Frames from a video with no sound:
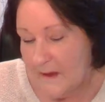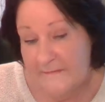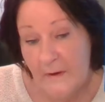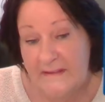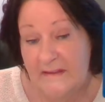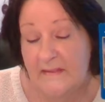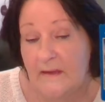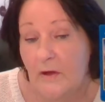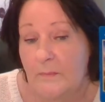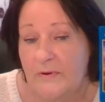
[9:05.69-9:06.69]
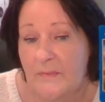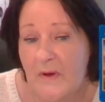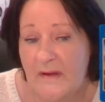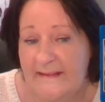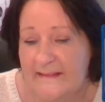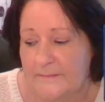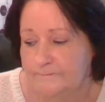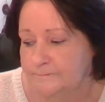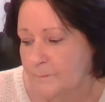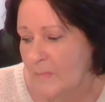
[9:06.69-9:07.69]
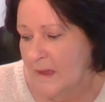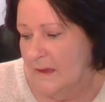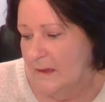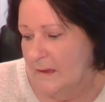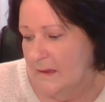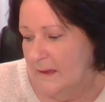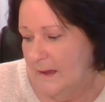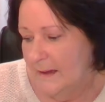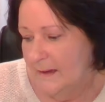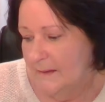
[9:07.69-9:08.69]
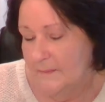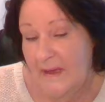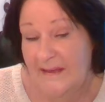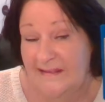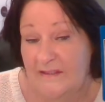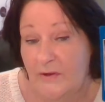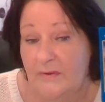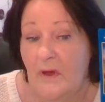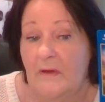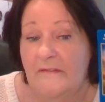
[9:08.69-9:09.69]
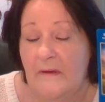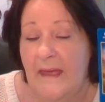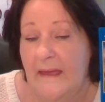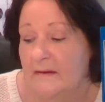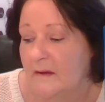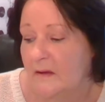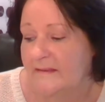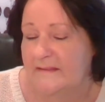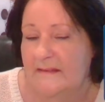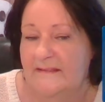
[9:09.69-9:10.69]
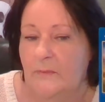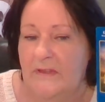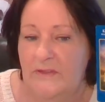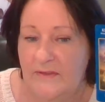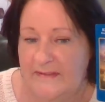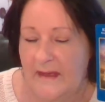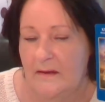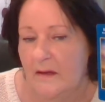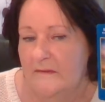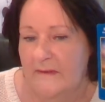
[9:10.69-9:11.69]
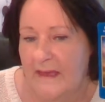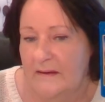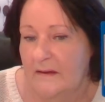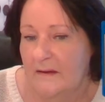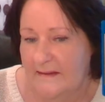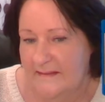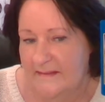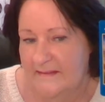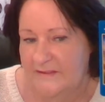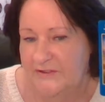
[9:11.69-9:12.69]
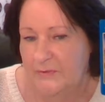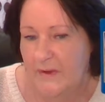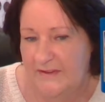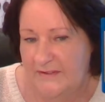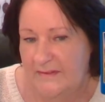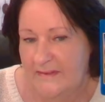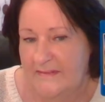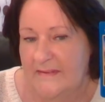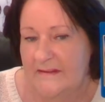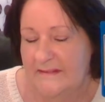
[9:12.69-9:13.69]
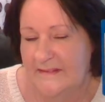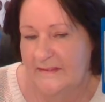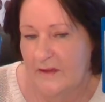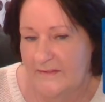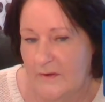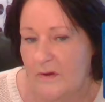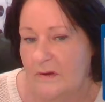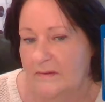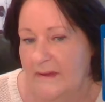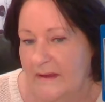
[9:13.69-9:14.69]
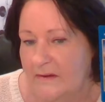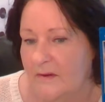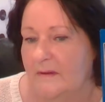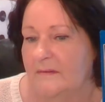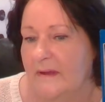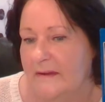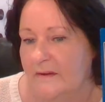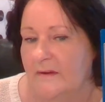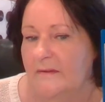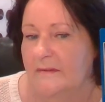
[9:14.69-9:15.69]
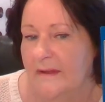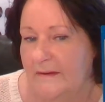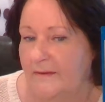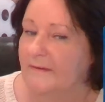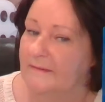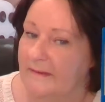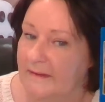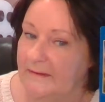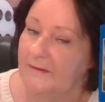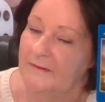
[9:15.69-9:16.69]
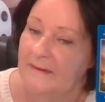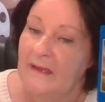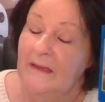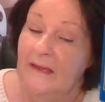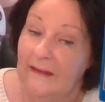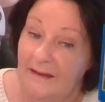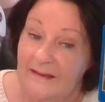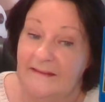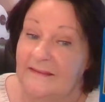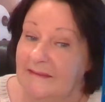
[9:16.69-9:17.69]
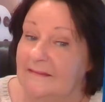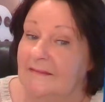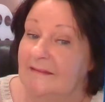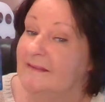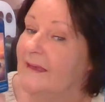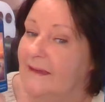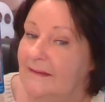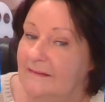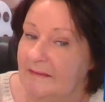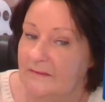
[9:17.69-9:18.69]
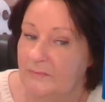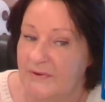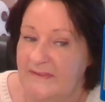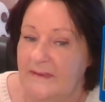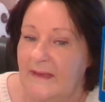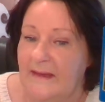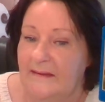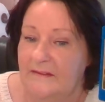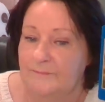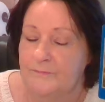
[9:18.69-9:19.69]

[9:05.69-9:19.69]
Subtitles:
finding that compromise. And don't over-analyse it. It's when you start over-analysing situations that it just goes on and on and on and on and on. And like I said in this card, in your present card,